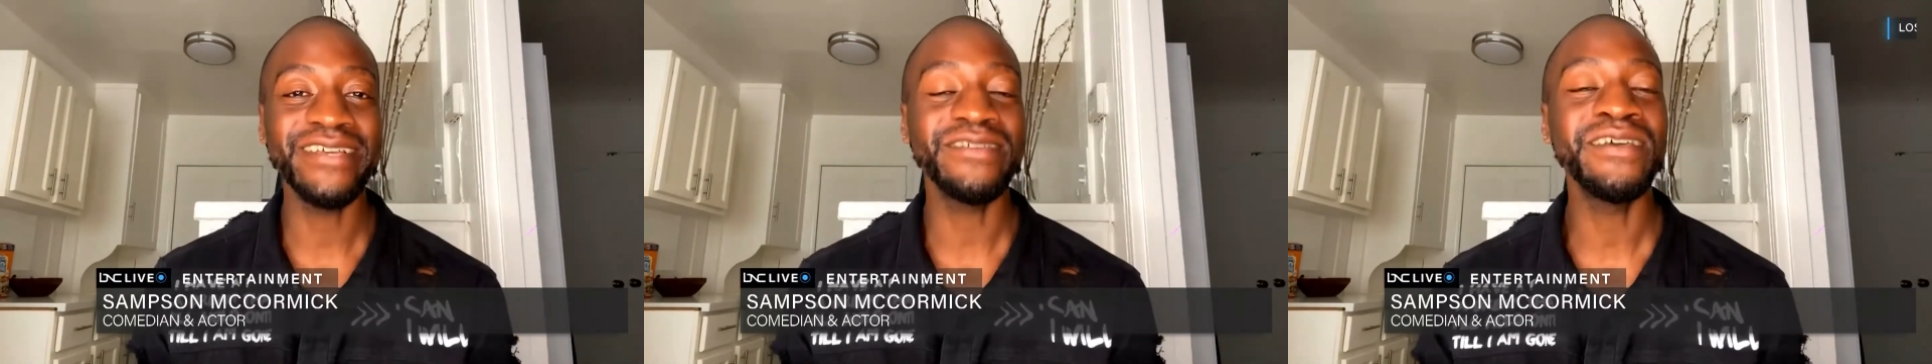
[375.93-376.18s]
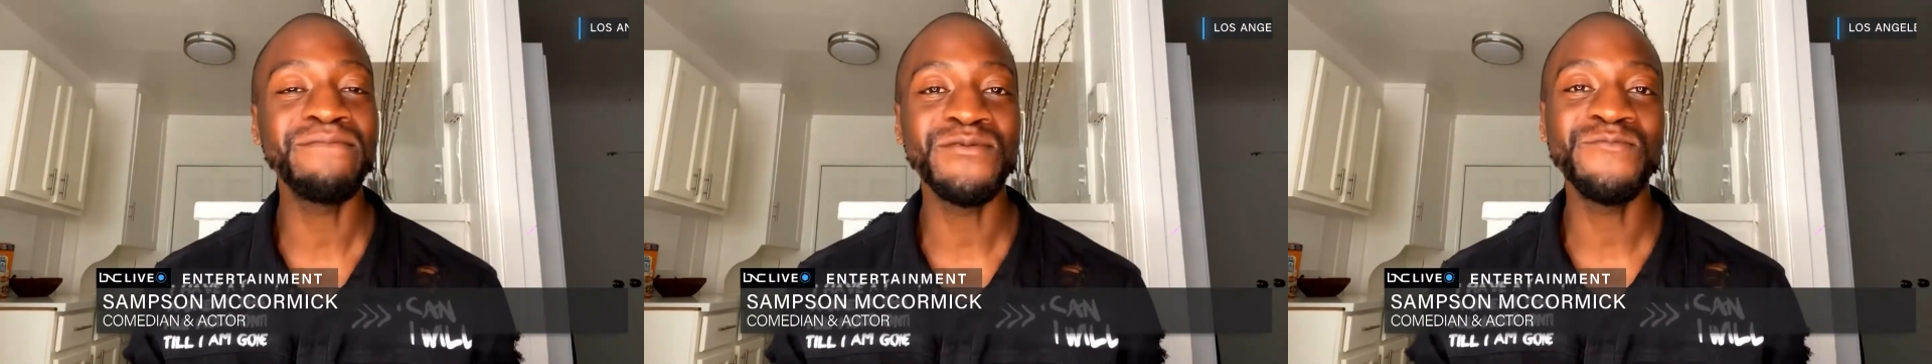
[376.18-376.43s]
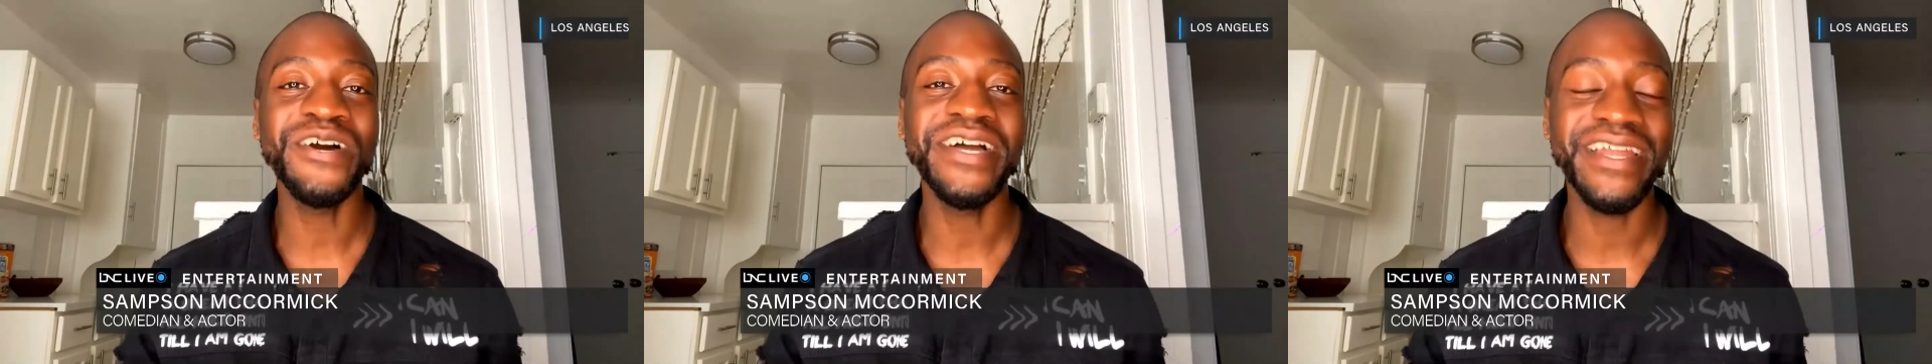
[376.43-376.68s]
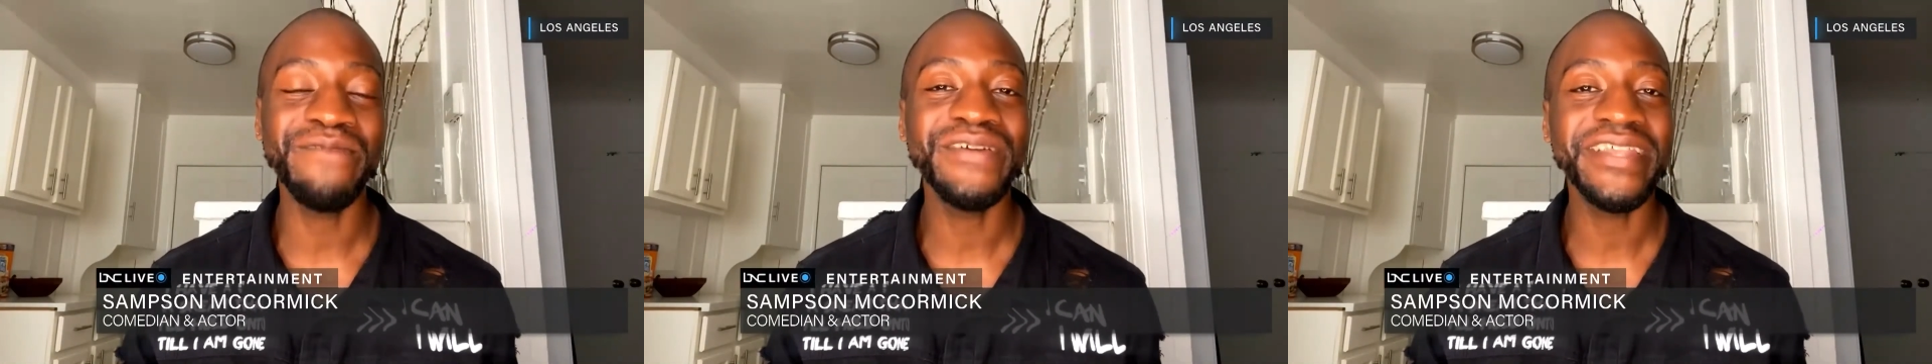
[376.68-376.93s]
number
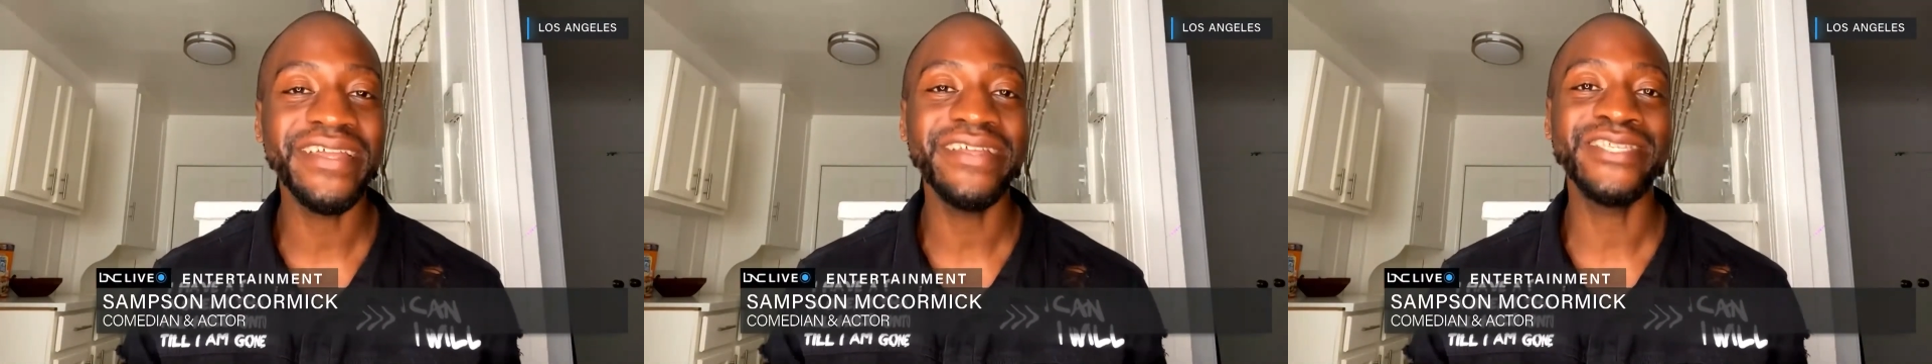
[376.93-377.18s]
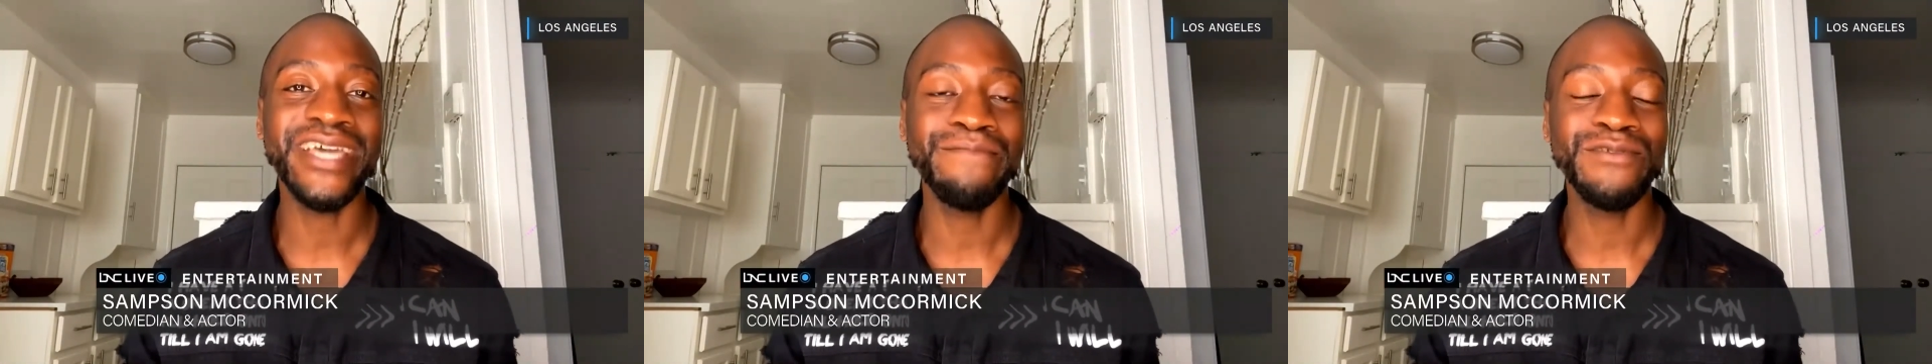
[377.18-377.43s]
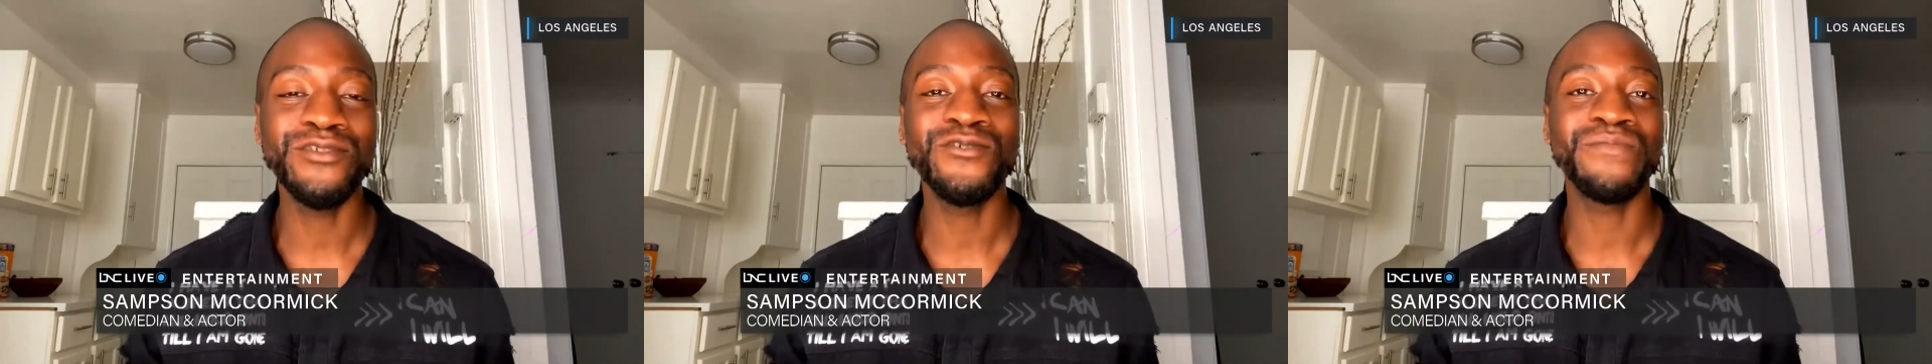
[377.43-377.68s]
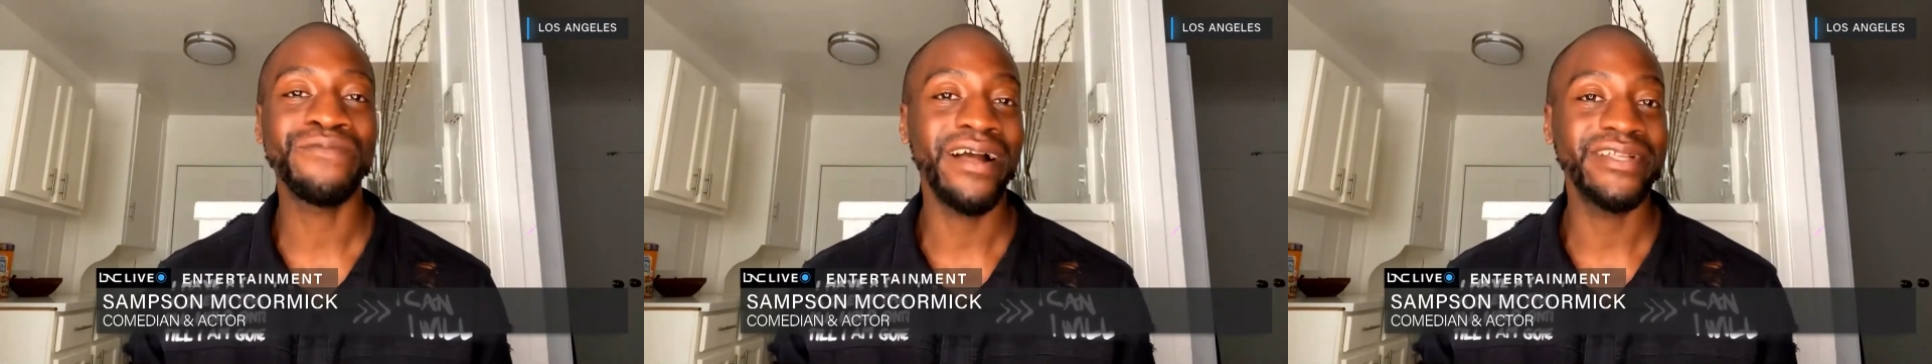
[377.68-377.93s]
one, anytime you do
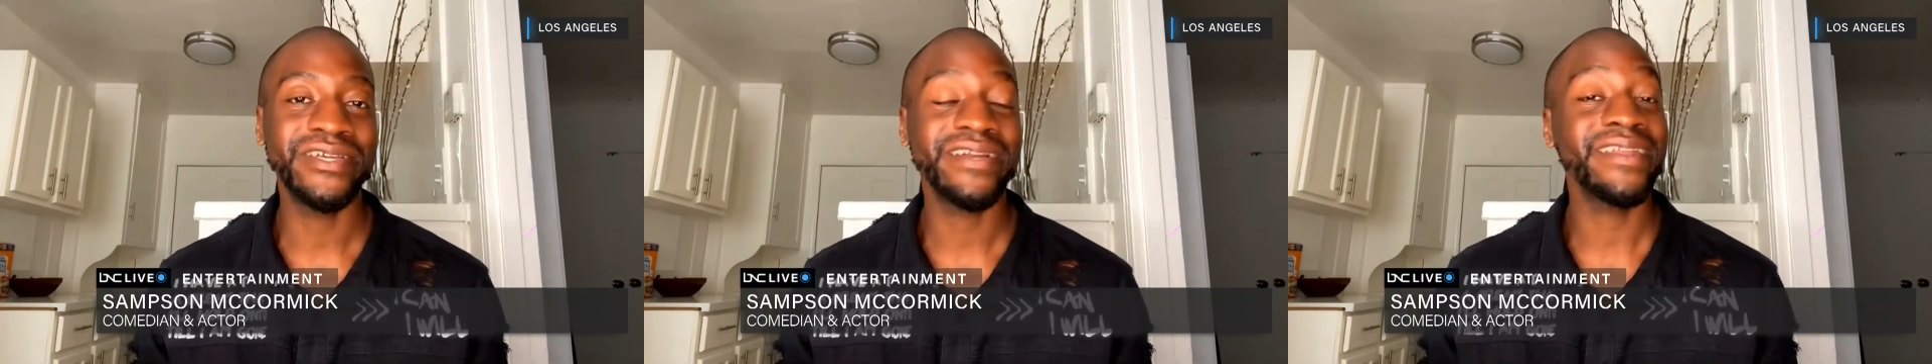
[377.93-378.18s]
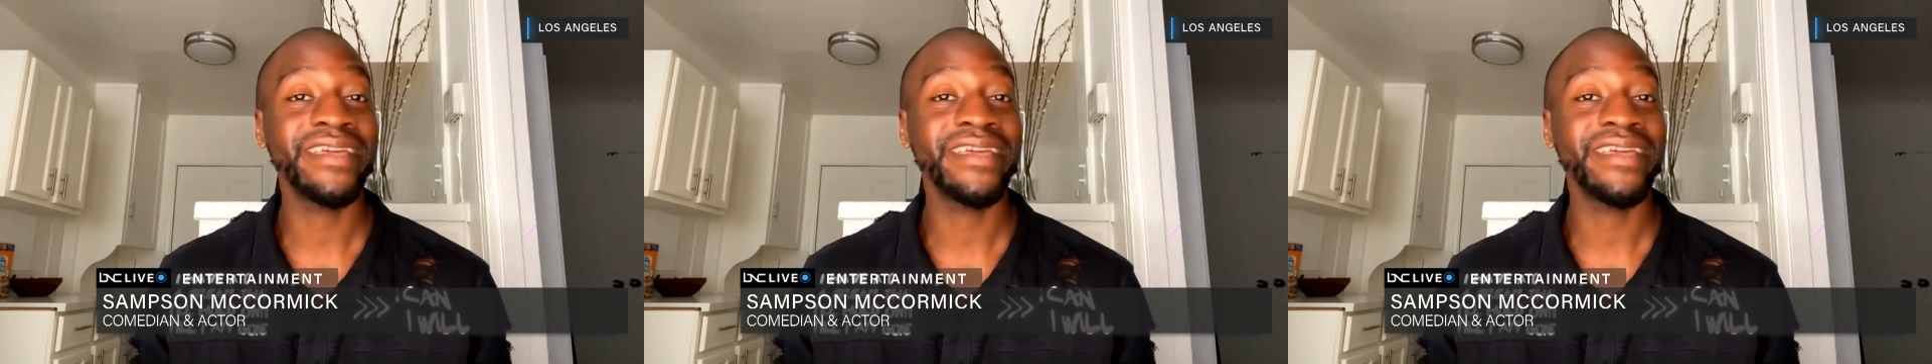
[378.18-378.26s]
a project